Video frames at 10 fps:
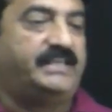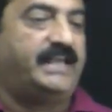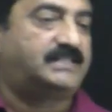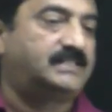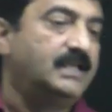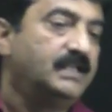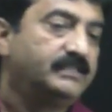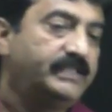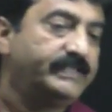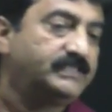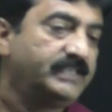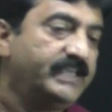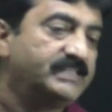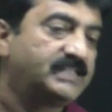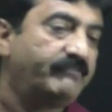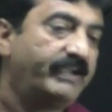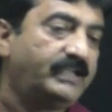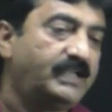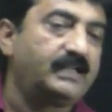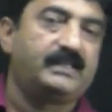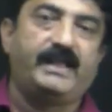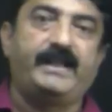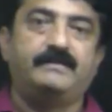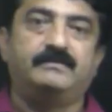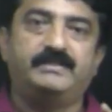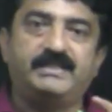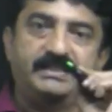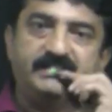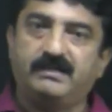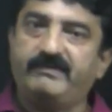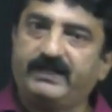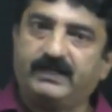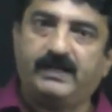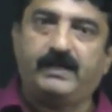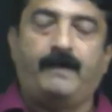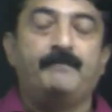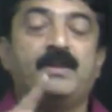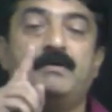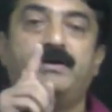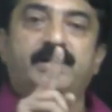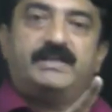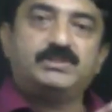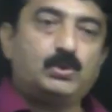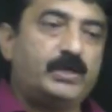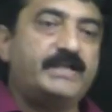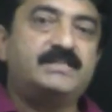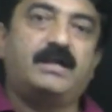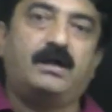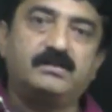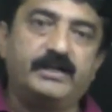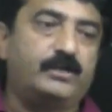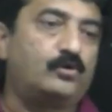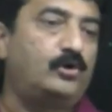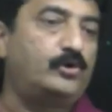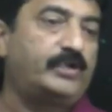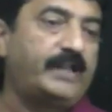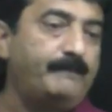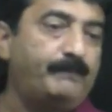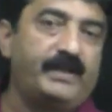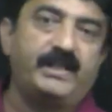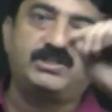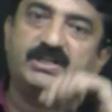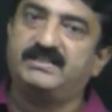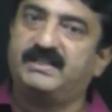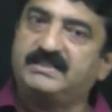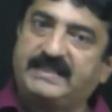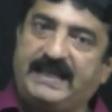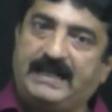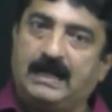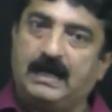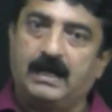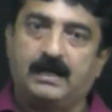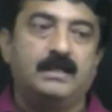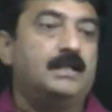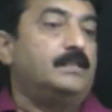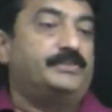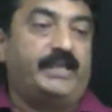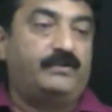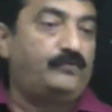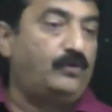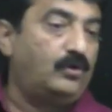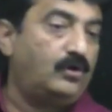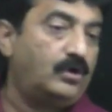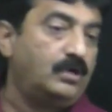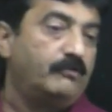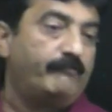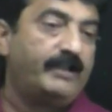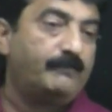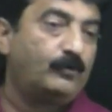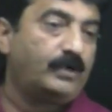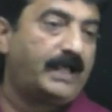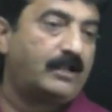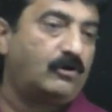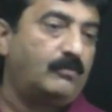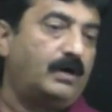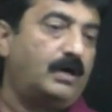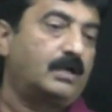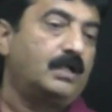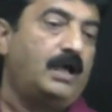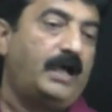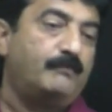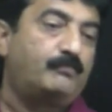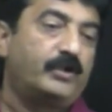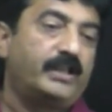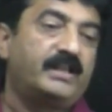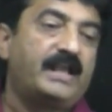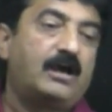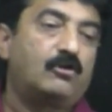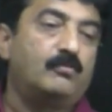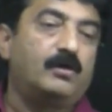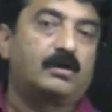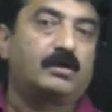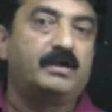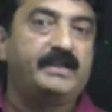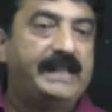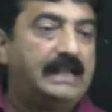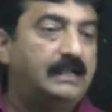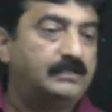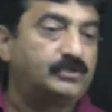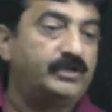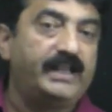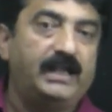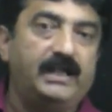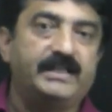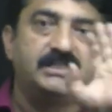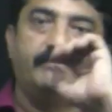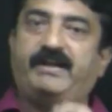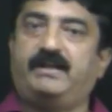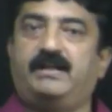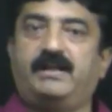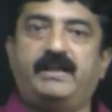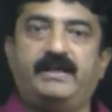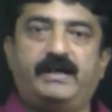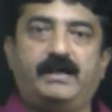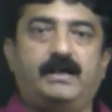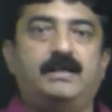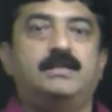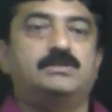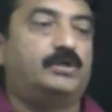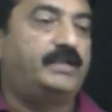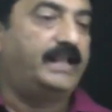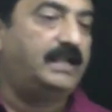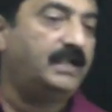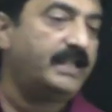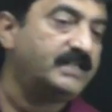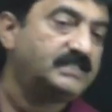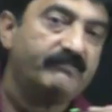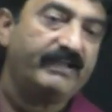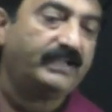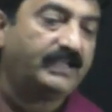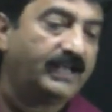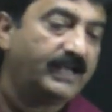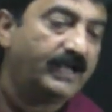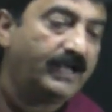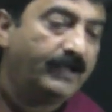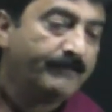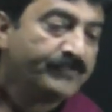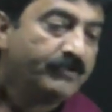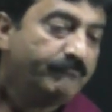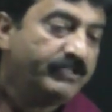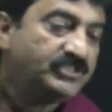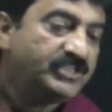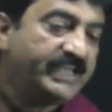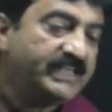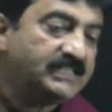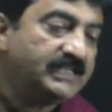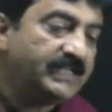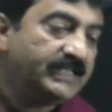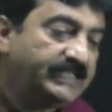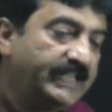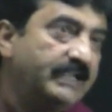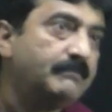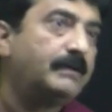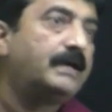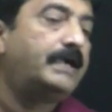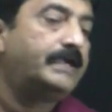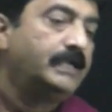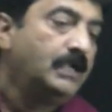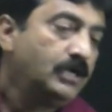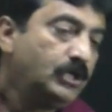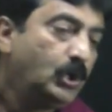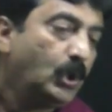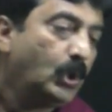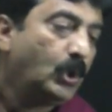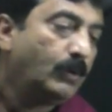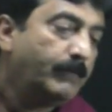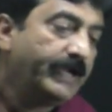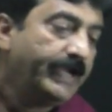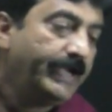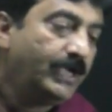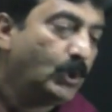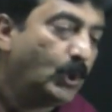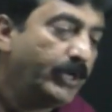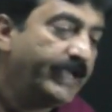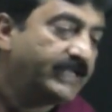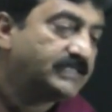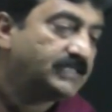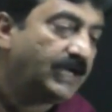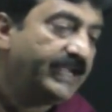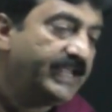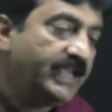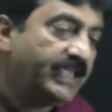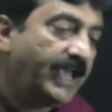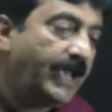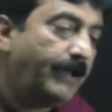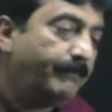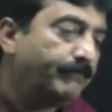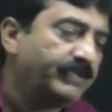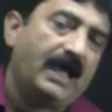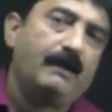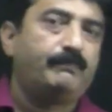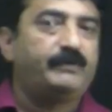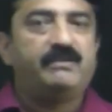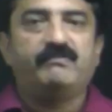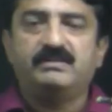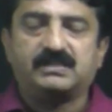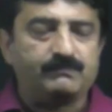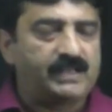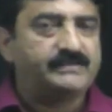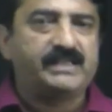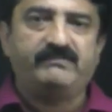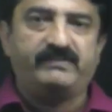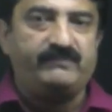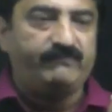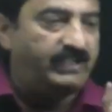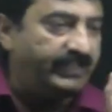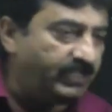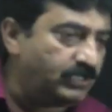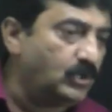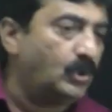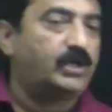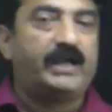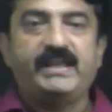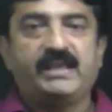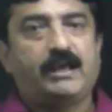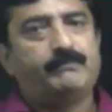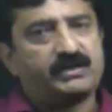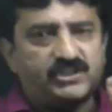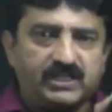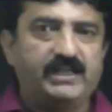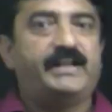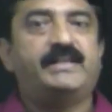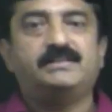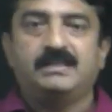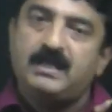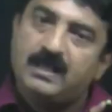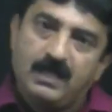Yes, this is a vector then. This is a vector. But dear students, I already told you temperature is a scalar. Therefore, when I put arrow mark, I am putting the arrow mark on del. So del is a vector here. So del is a vector which is nothing but dou by dou x I cap. Even sometimes I will ignore I cap, but still it is